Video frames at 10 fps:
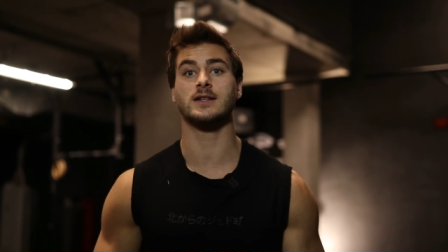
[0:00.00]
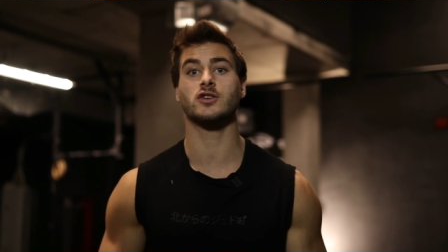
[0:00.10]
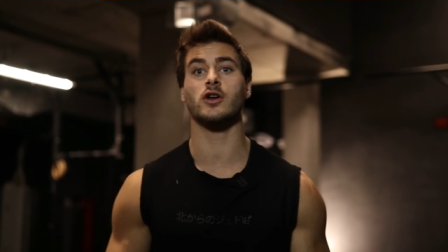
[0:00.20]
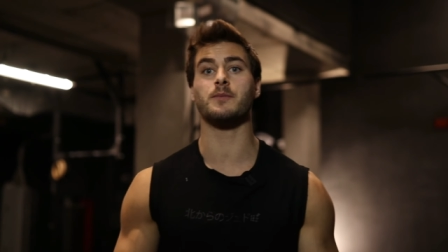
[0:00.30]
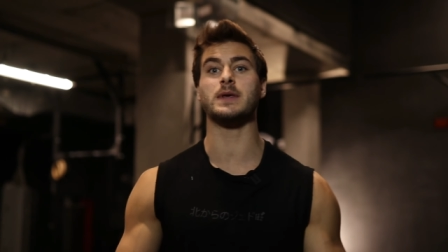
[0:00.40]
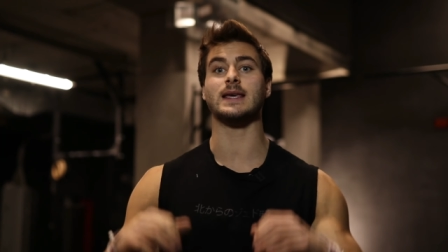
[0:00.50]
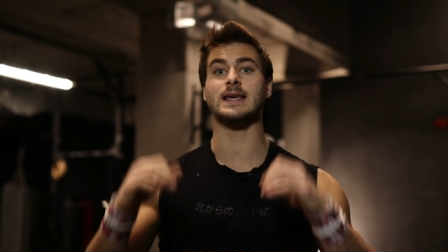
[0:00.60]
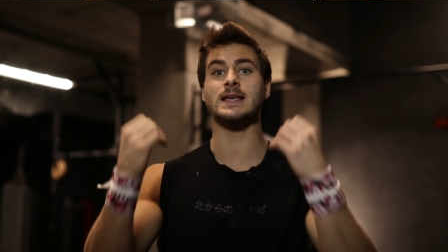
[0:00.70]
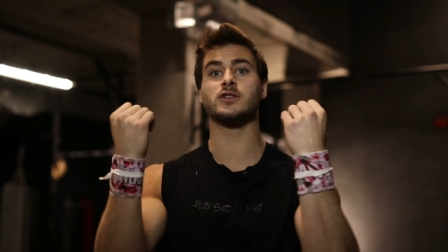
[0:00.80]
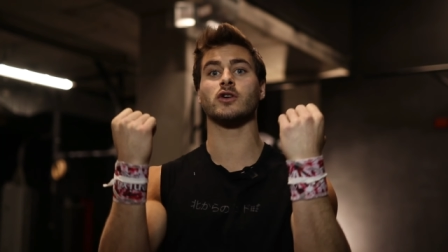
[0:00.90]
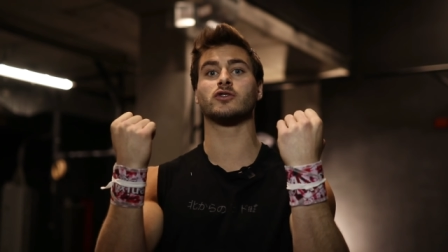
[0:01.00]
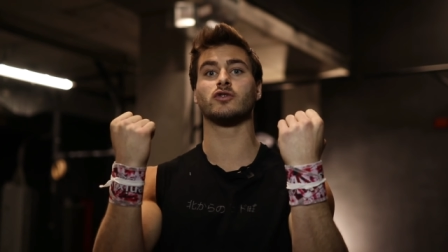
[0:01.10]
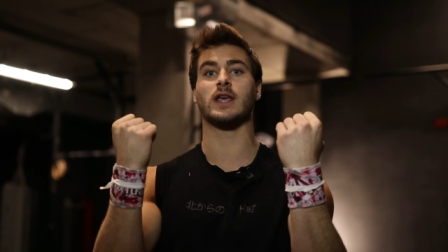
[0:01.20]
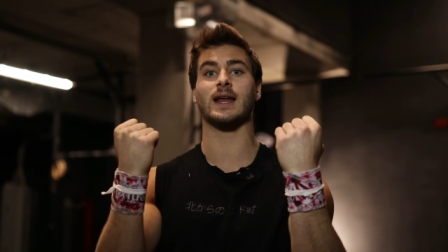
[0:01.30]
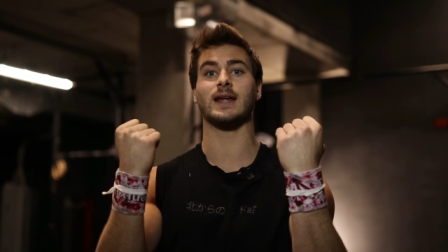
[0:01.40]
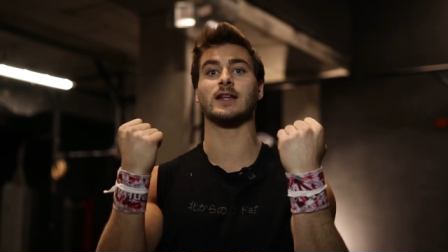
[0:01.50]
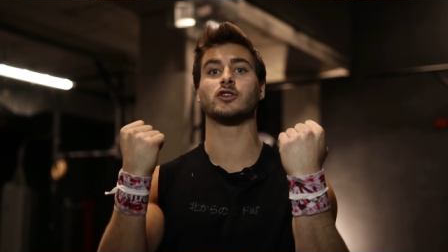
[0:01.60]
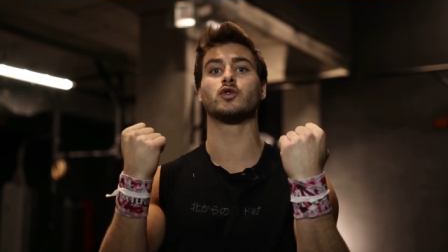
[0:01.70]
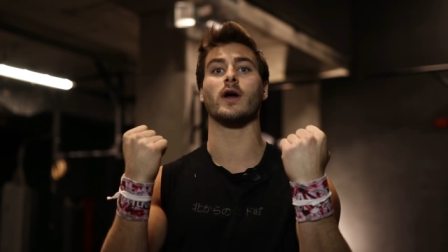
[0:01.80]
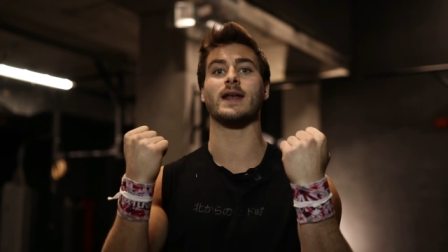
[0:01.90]
It's gonna be easier to get
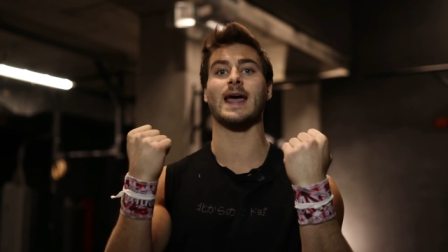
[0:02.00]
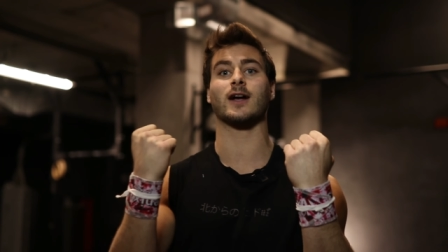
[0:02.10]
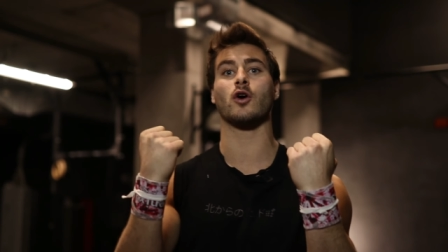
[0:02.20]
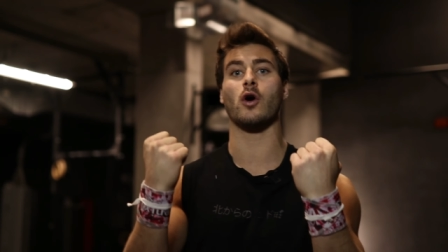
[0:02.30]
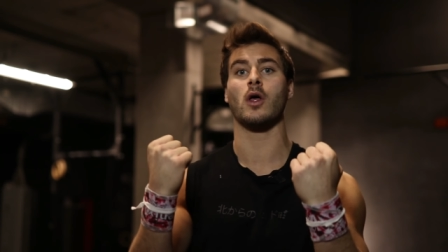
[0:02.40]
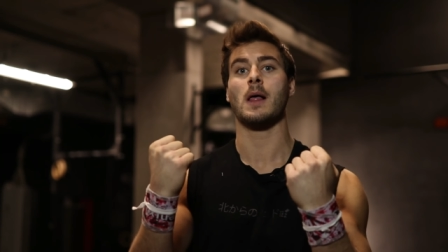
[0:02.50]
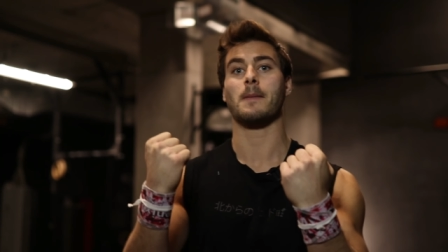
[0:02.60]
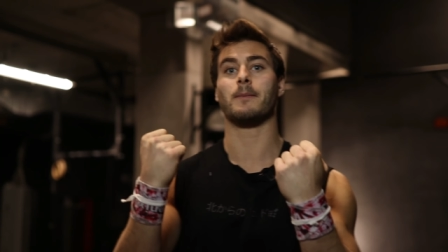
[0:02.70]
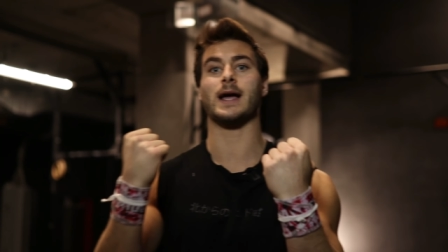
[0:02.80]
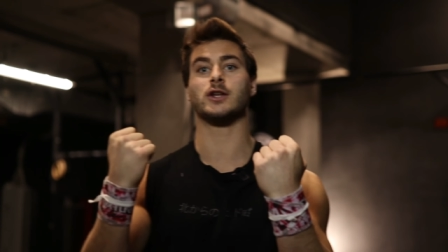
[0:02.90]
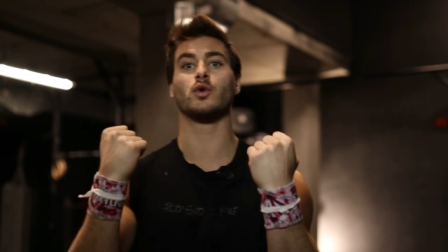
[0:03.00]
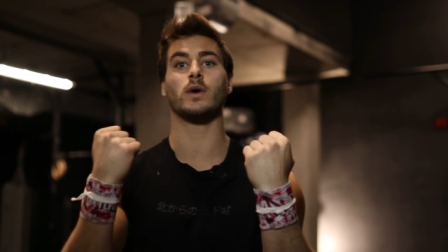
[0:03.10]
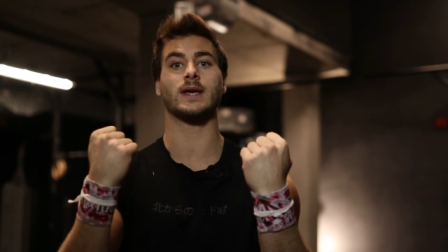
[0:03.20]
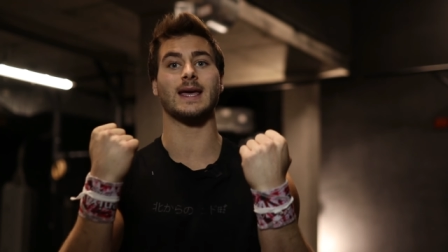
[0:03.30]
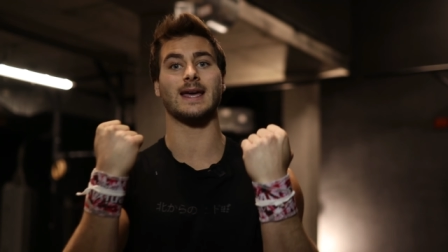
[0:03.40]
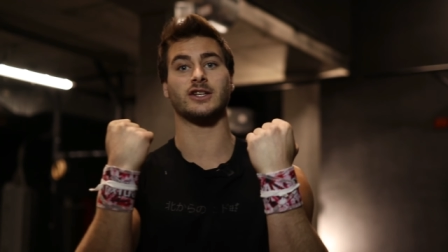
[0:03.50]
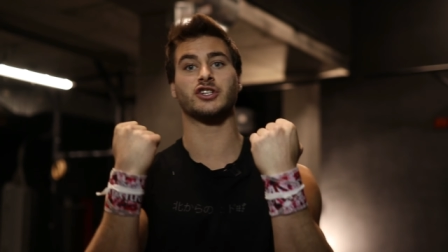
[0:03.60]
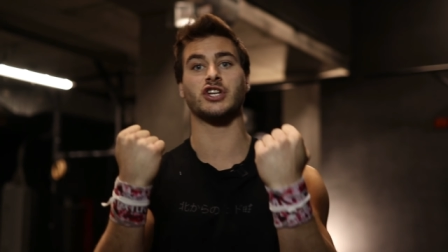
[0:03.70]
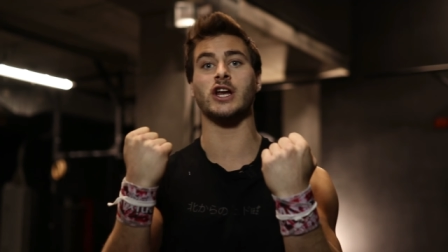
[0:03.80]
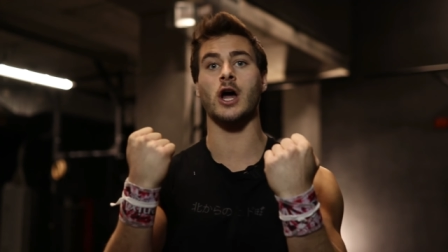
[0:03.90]
into a neck hold by doing a
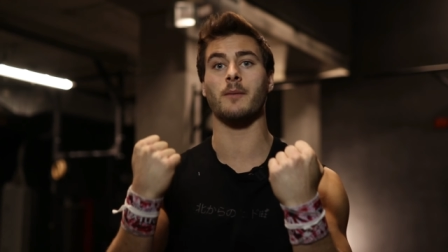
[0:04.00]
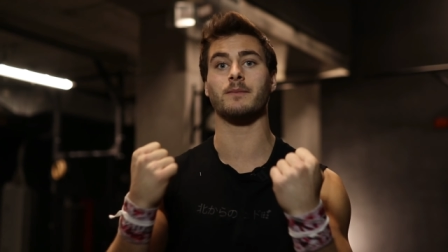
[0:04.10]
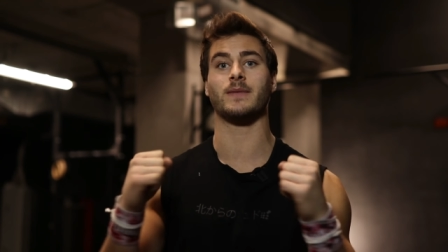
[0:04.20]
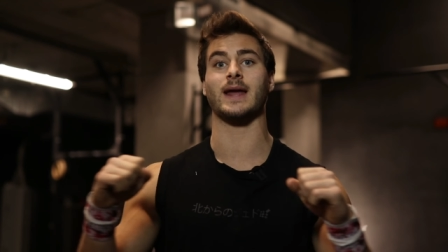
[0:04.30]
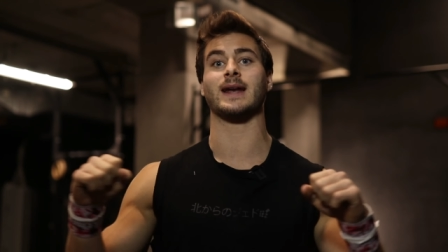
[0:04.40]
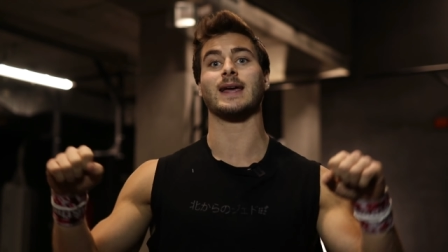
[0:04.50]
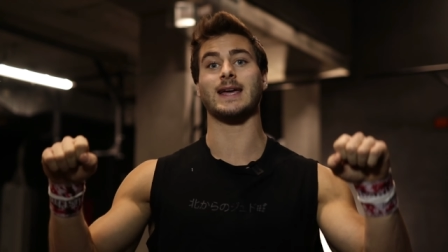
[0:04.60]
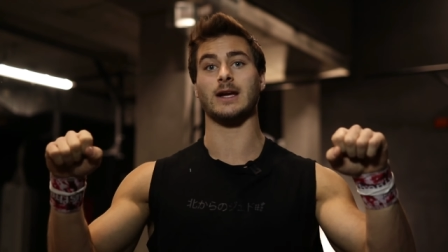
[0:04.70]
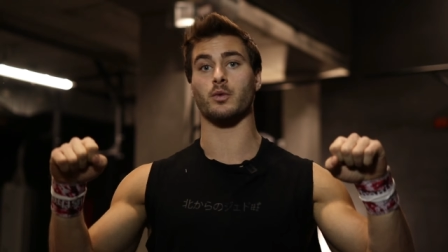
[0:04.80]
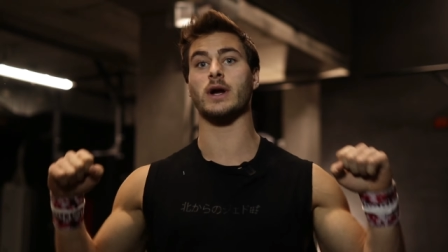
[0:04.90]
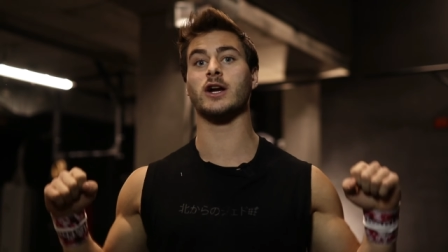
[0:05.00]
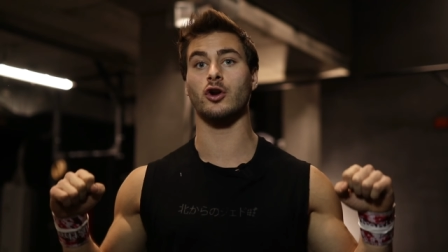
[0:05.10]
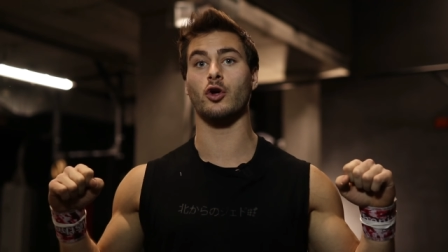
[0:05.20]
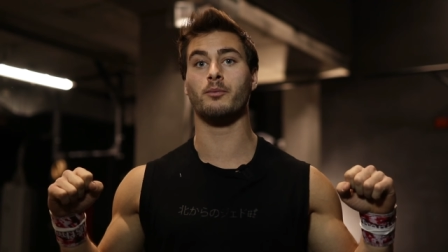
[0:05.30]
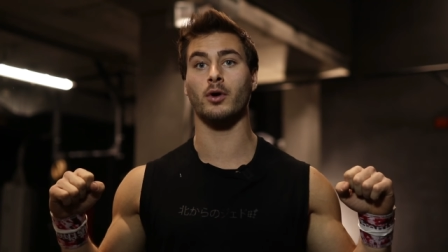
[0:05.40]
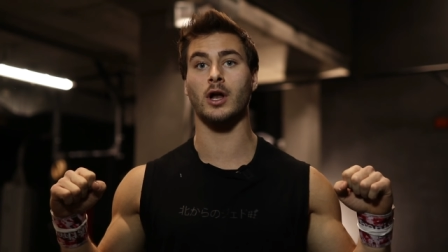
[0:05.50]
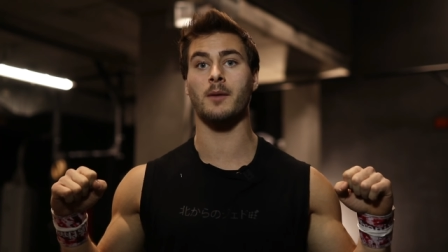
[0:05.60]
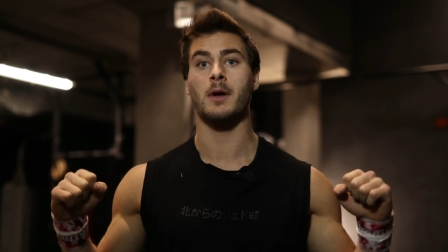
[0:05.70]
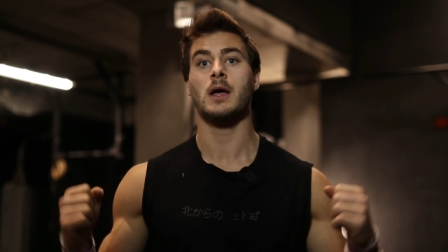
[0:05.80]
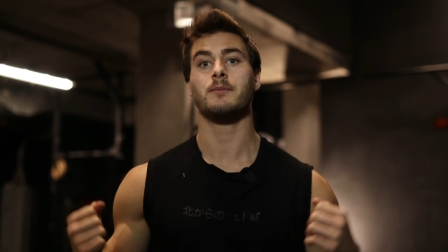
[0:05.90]
chin-up than a regular
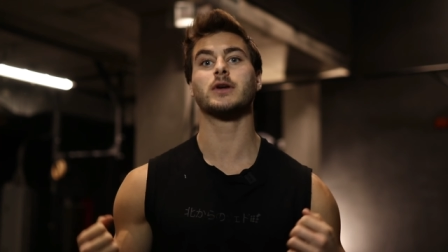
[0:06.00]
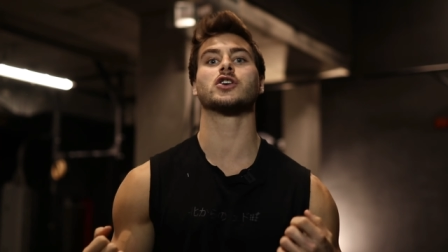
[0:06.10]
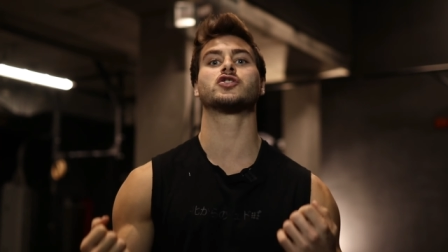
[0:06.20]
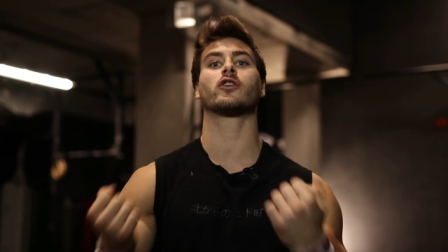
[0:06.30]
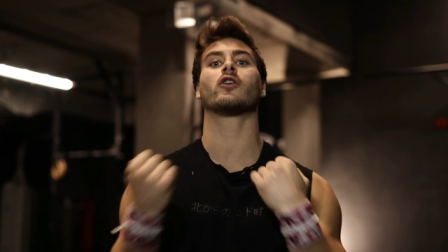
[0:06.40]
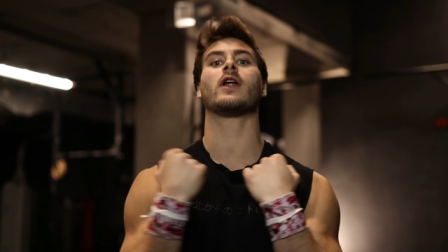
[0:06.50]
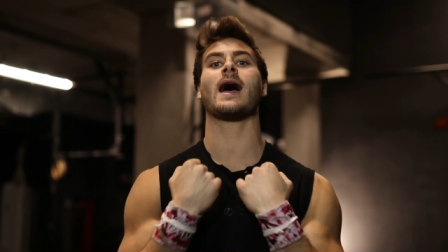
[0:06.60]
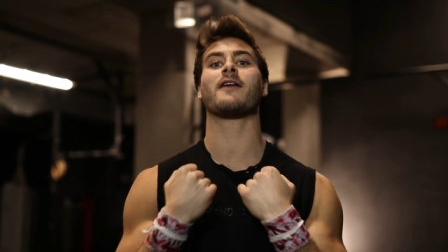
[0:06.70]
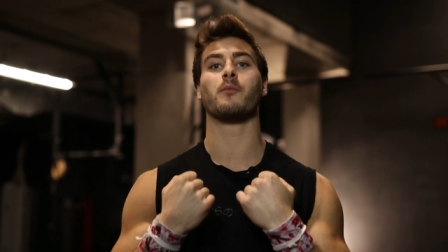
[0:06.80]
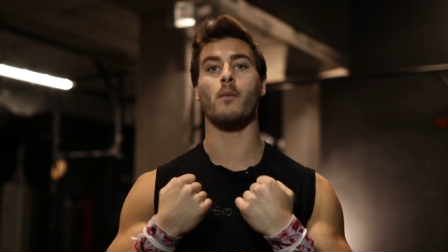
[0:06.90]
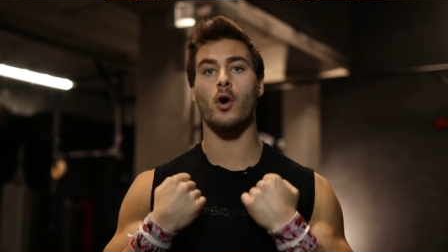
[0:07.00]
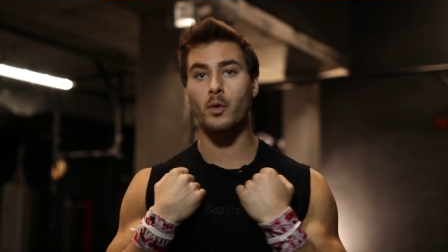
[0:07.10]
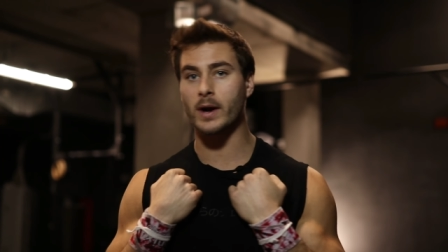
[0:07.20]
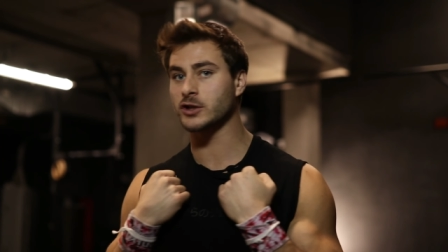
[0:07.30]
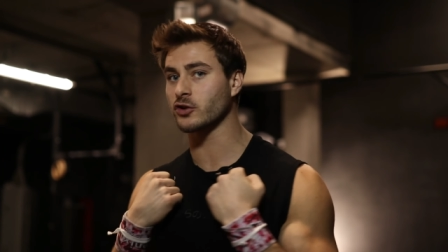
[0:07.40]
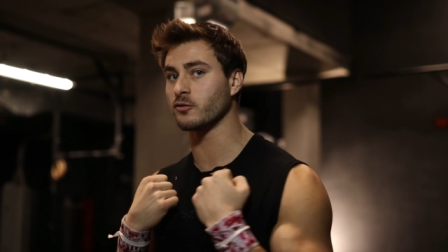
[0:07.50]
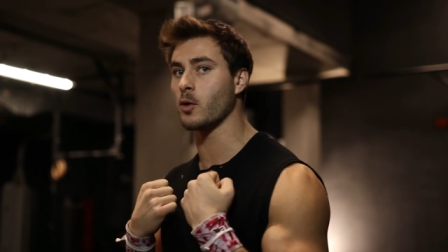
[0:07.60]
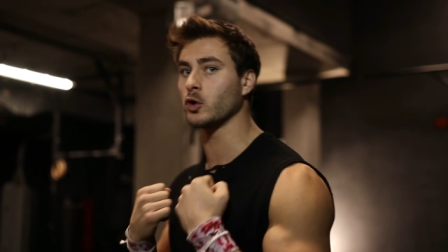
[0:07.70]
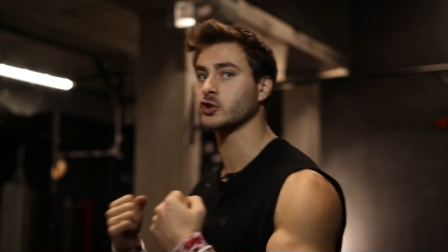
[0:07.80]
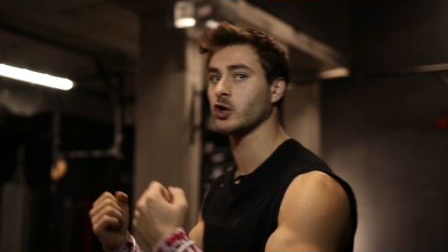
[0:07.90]
pull-up because you're gonna have more range of
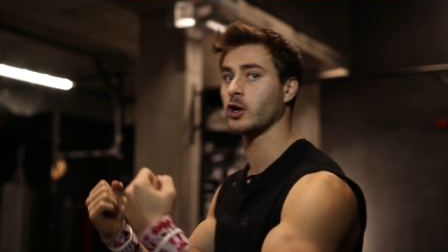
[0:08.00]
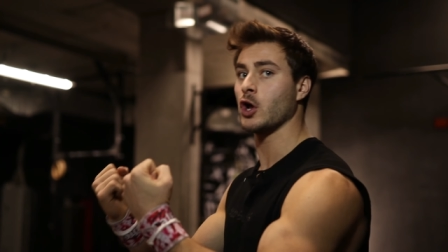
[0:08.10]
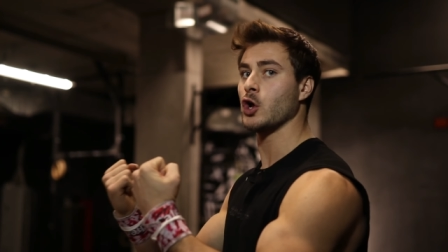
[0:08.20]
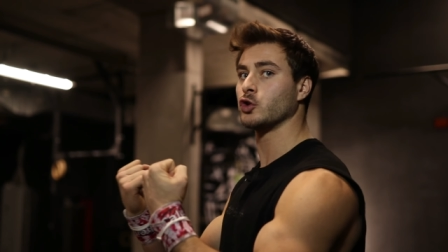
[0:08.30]
motion